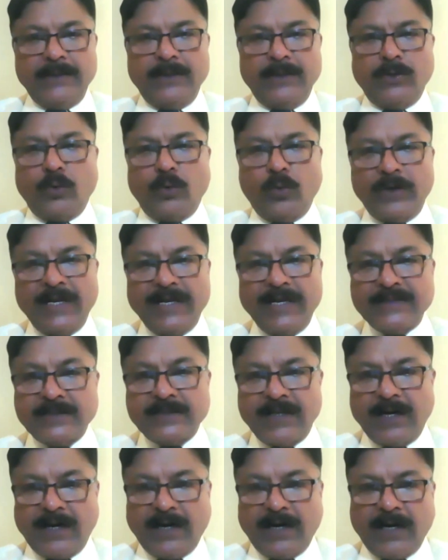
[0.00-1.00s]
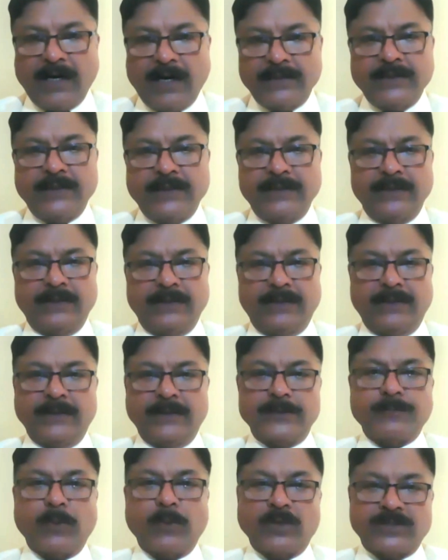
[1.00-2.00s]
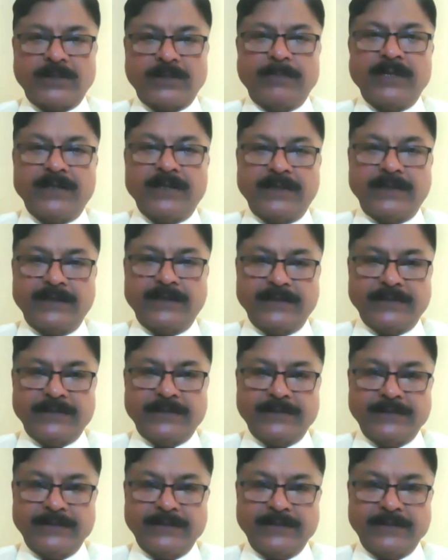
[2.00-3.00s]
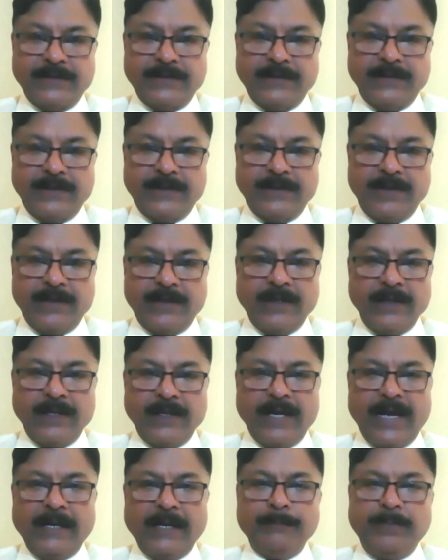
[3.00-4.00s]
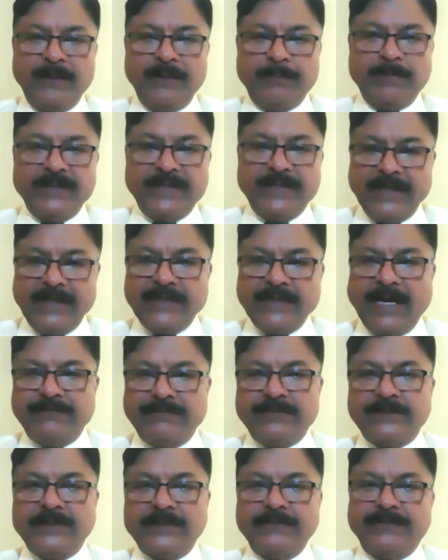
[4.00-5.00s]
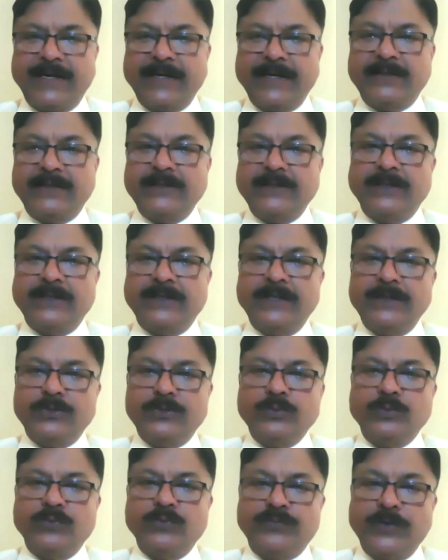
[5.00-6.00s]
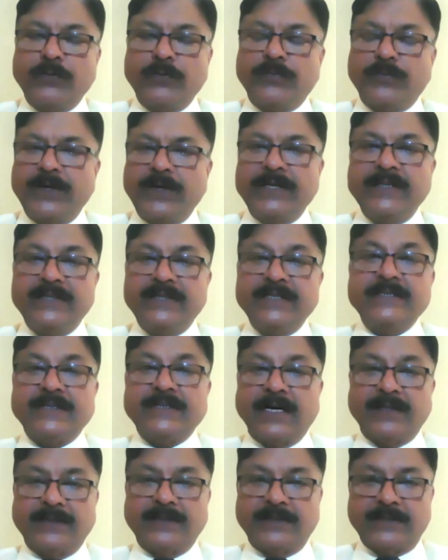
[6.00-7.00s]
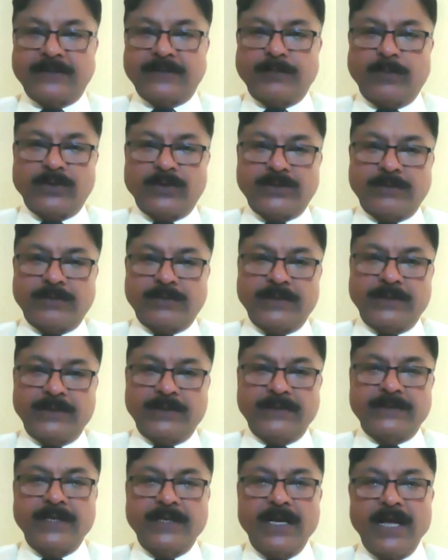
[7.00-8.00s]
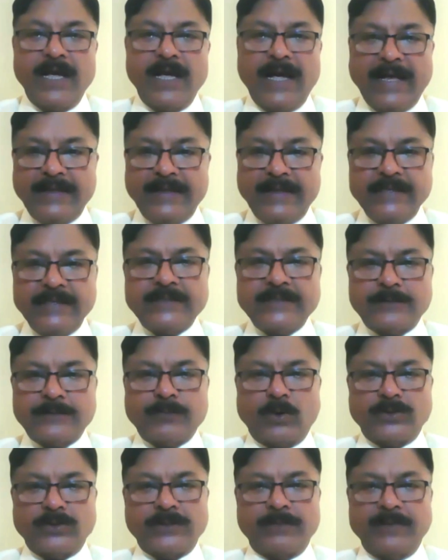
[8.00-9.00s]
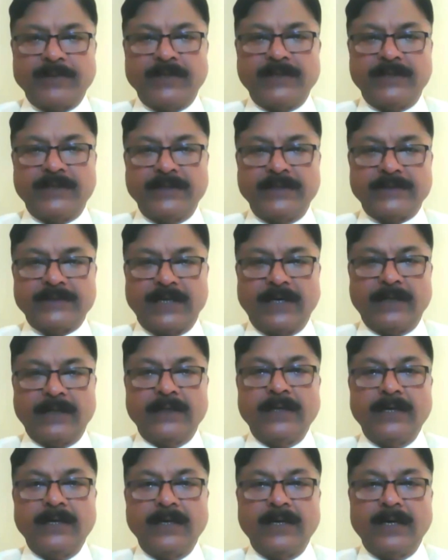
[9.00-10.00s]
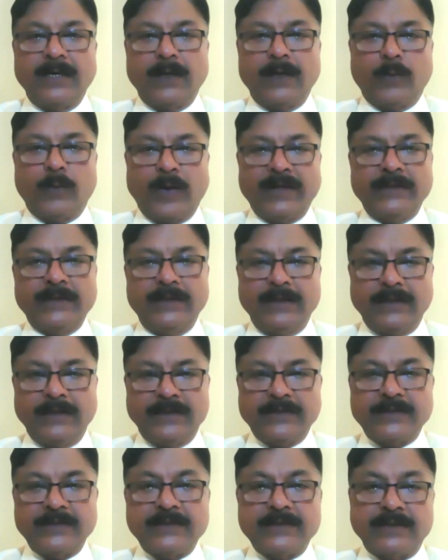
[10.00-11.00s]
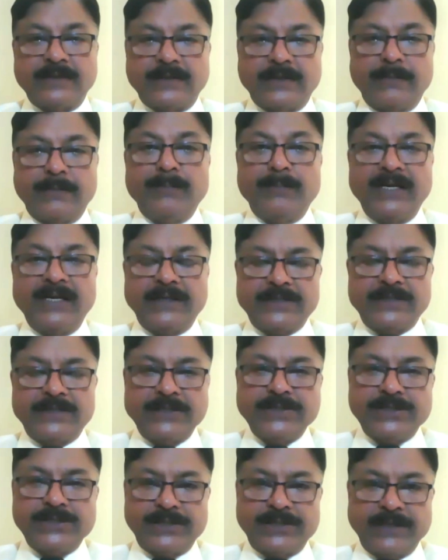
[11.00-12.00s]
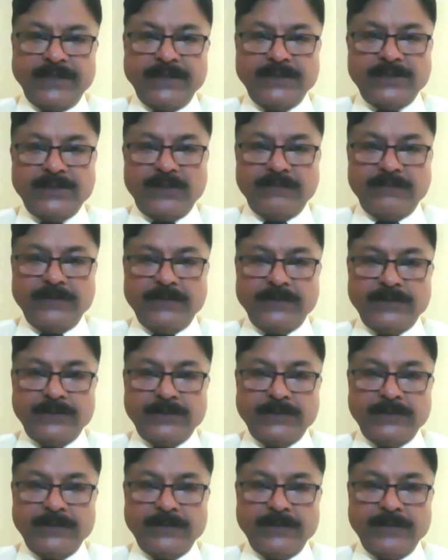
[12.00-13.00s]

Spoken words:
the Corps has other responsibilities. And people then diversify into fulfilling these other responsibilities. And these responsibilities are: one is the military engineering service,